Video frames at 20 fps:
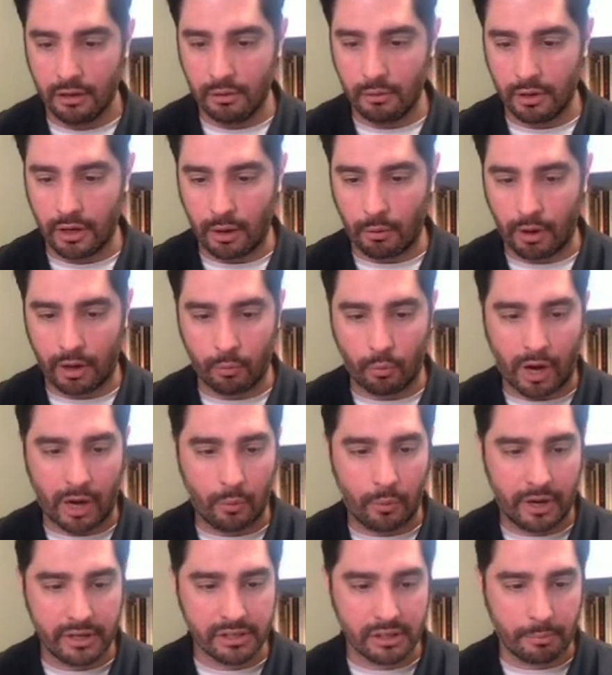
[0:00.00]
Again, why
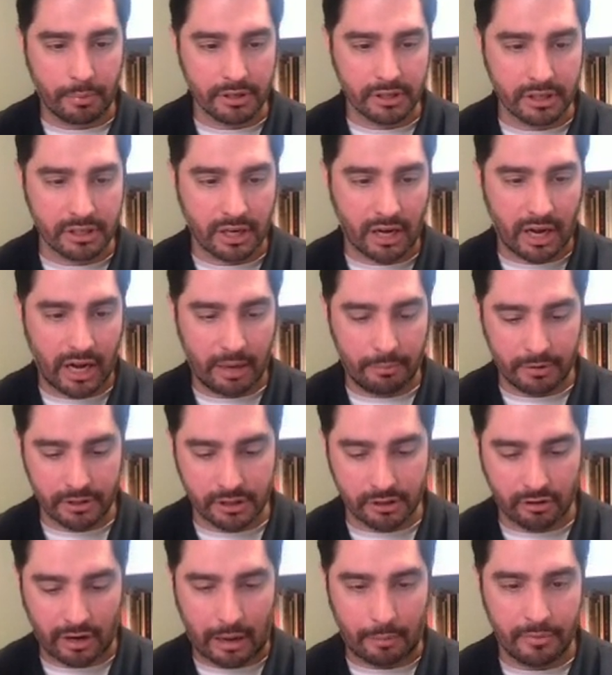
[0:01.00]
waste a bunch of time?
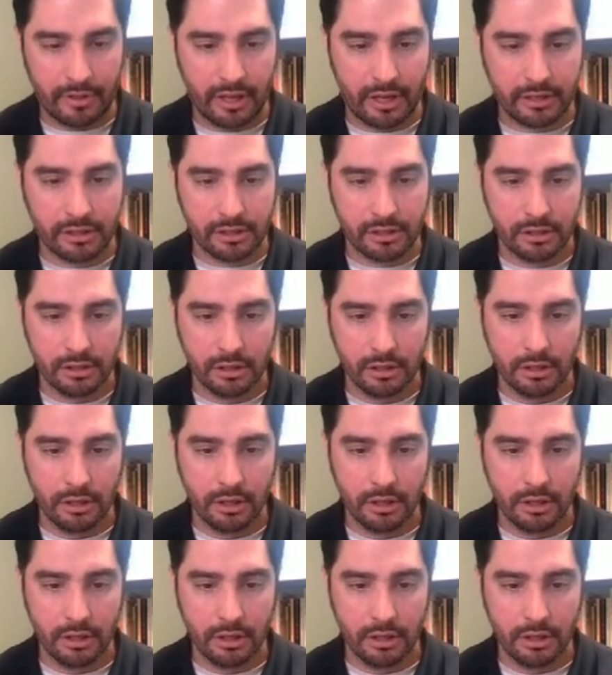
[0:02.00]
Let's grab this.